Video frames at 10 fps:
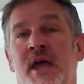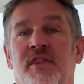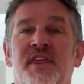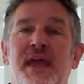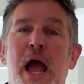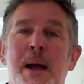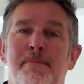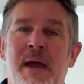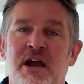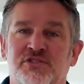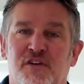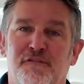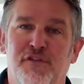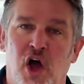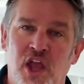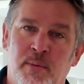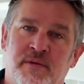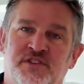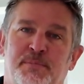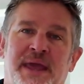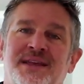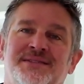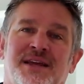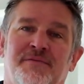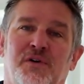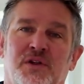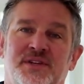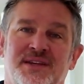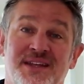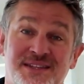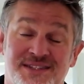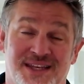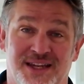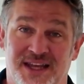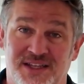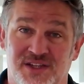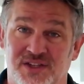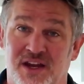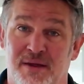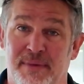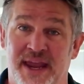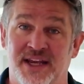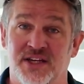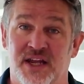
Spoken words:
The amount of volume of space that vaulting these ceilings is gonna make,